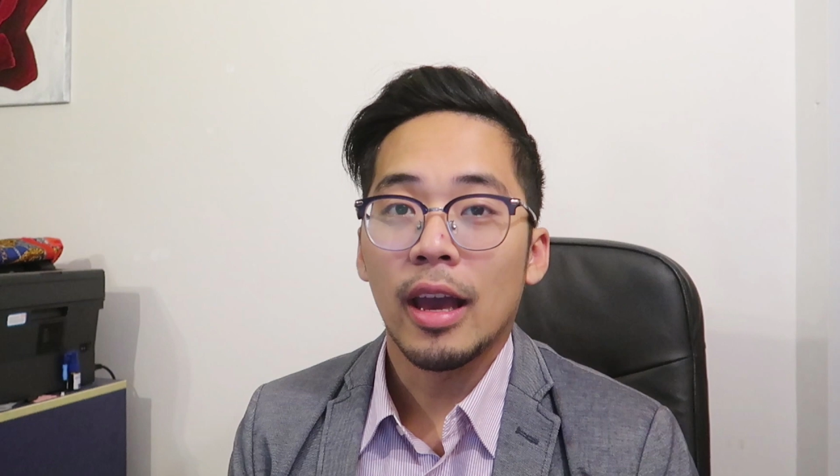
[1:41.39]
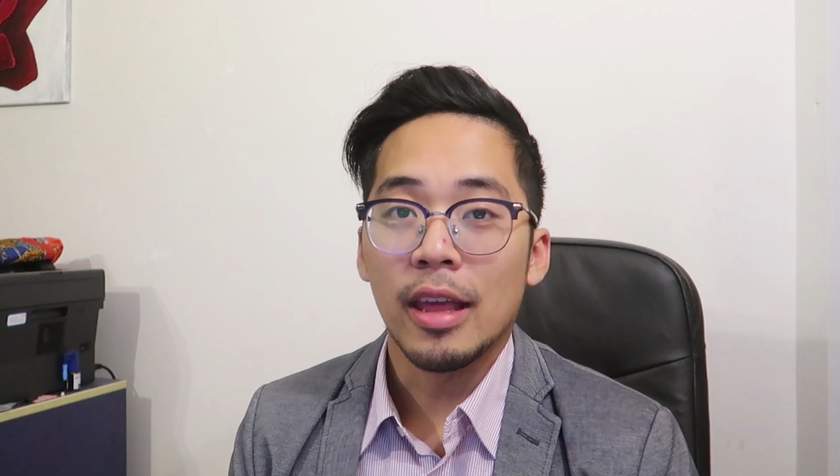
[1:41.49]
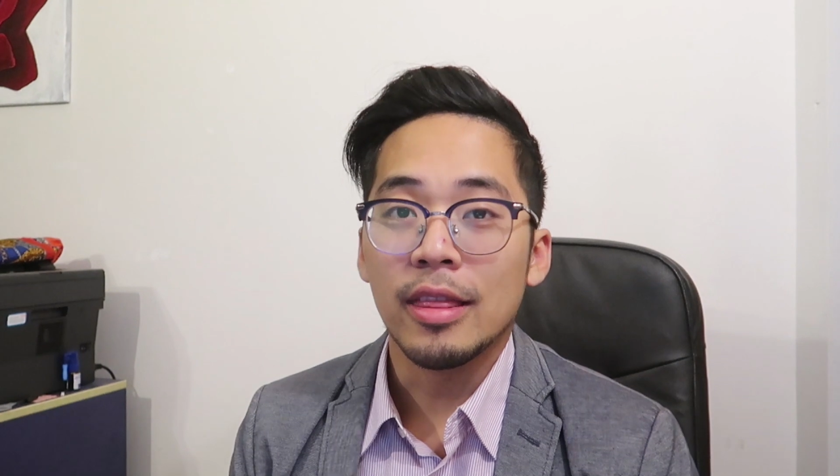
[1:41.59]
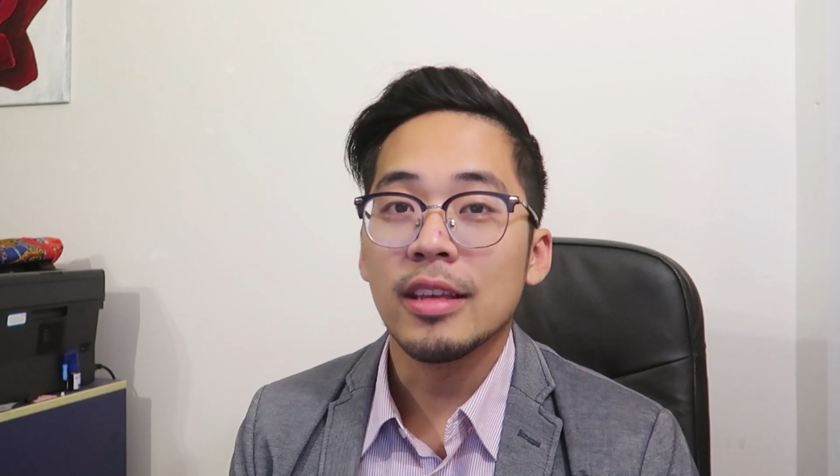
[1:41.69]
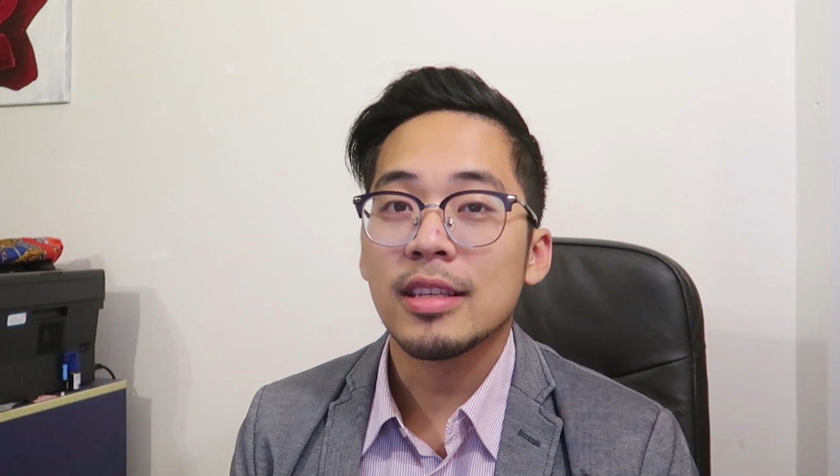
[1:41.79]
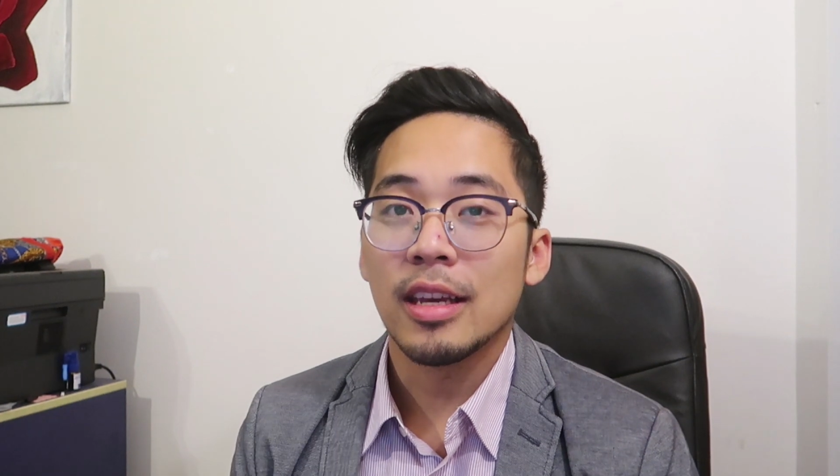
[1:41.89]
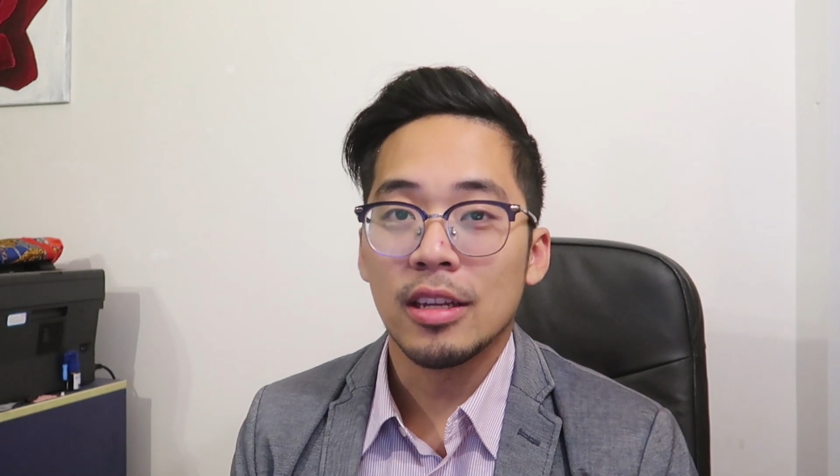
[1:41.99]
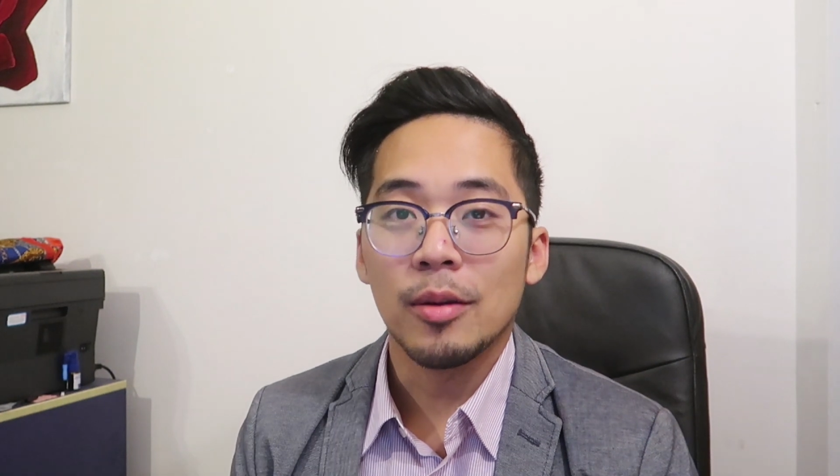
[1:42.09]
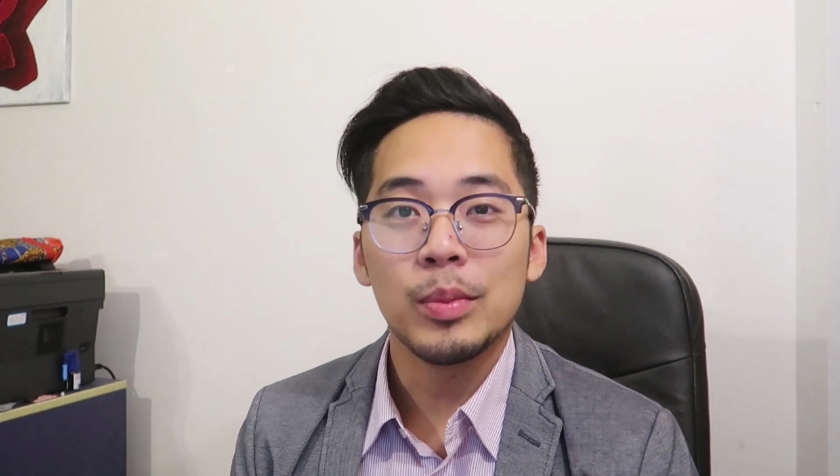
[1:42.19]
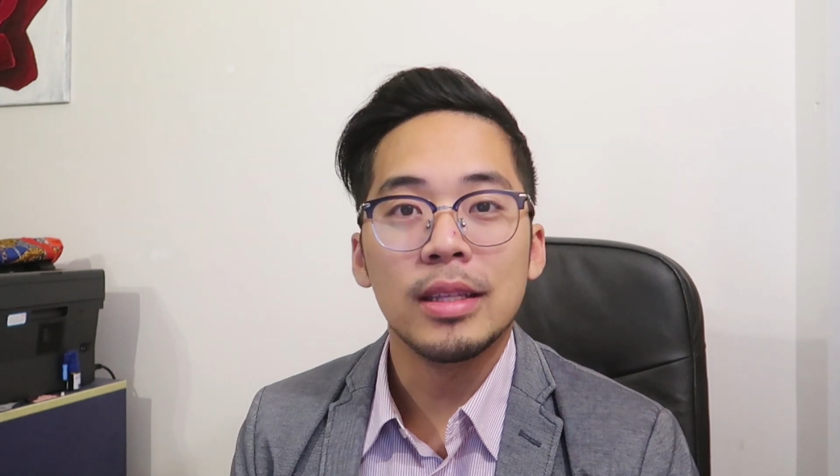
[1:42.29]
and this
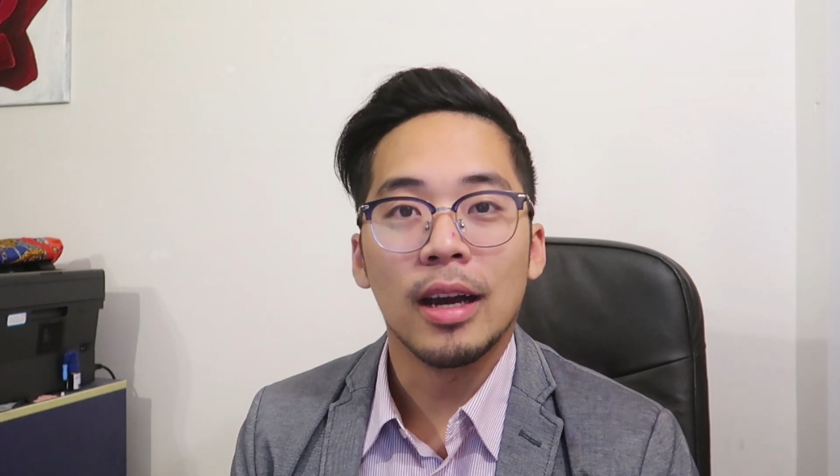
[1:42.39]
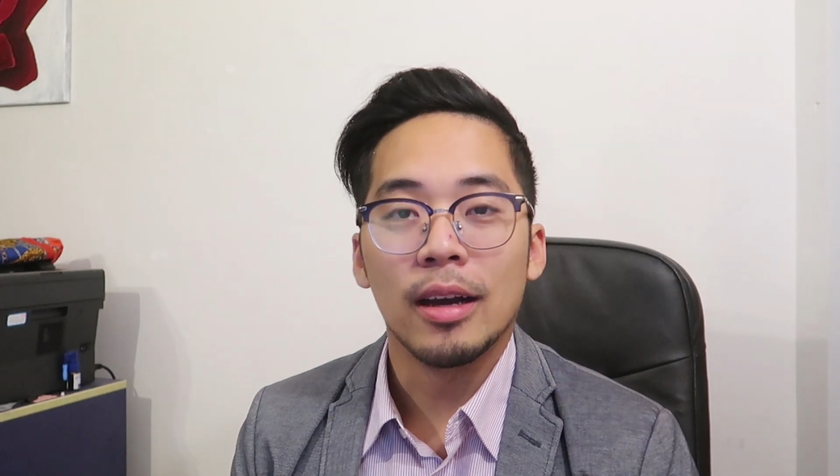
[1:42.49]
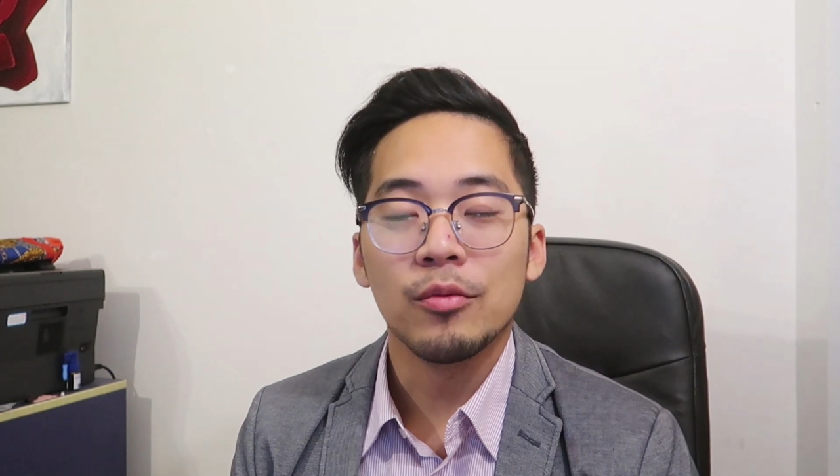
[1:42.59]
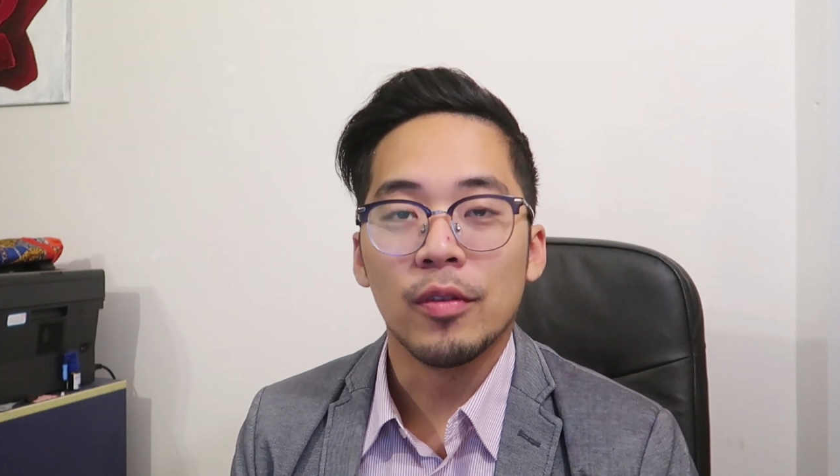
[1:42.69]
cannot be done